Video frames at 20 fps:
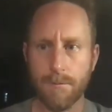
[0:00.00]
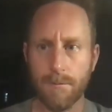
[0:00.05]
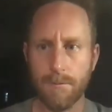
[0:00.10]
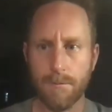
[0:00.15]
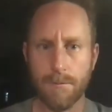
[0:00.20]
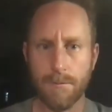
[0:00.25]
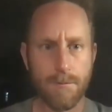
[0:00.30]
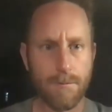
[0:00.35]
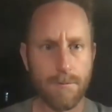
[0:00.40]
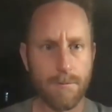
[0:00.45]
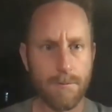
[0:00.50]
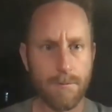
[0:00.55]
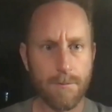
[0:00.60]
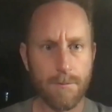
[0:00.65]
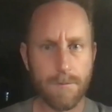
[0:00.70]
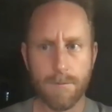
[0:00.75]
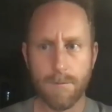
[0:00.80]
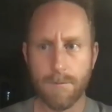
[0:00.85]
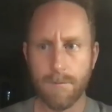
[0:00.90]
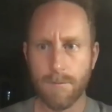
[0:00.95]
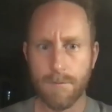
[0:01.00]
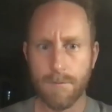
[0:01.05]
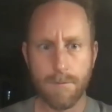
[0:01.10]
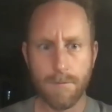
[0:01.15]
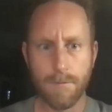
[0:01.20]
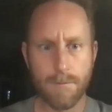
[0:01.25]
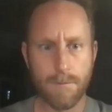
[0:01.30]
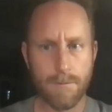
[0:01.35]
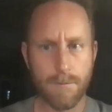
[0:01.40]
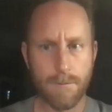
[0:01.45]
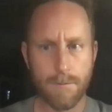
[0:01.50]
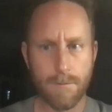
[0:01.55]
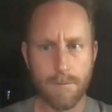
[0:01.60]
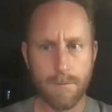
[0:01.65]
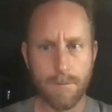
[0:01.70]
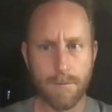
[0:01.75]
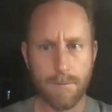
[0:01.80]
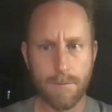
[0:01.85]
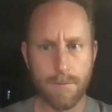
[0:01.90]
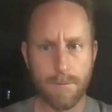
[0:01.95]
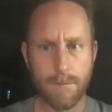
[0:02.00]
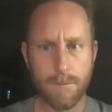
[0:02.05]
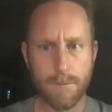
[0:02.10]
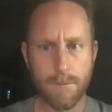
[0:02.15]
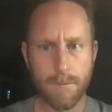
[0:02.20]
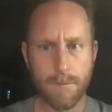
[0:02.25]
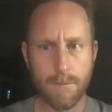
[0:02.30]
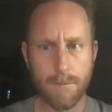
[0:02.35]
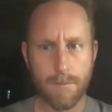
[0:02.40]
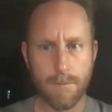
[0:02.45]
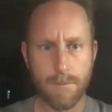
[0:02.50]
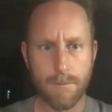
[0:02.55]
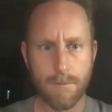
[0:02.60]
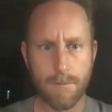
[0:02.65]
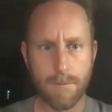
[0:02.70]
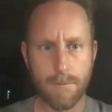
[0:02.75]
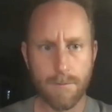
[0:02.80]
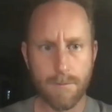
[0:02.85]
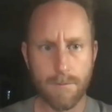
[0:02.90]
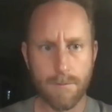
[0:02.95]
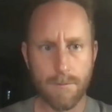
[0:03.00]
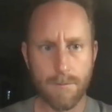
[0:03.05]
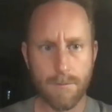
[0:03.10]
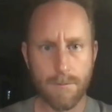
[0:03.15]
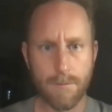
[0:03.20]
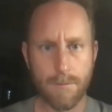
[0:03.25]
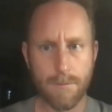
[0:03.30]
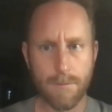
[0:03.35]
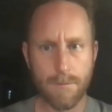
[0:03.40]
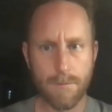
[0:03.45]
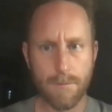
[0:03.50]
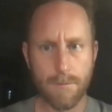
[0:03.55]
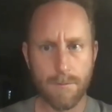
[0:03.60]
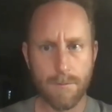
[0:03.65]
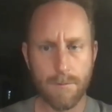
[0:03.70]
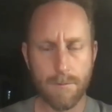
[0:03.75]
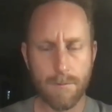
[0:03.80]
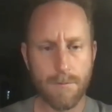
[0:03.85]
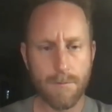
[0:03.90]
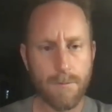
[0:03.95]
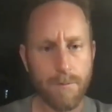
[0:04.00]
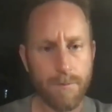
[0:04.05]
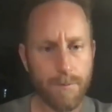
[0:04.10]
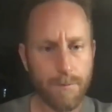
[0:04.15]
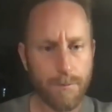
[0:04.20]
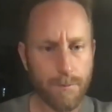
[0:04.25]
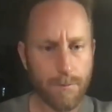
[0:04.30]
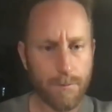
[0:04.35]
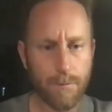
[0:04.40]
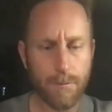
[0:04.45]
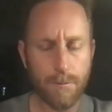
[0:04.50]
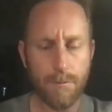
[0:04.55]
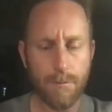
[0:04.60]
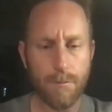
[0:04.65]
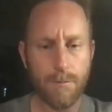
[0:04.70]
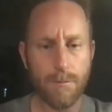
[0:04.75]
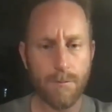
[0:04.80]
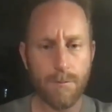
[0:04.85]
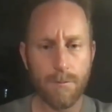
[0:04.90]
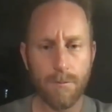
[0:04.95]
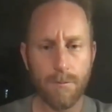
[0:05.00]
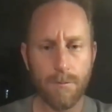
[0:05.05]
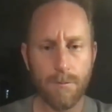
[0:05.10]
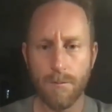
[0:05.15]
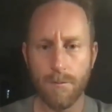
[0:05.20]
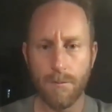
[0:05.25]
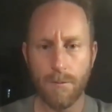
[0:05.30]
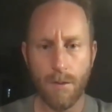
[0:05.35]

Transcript: (no one is talking)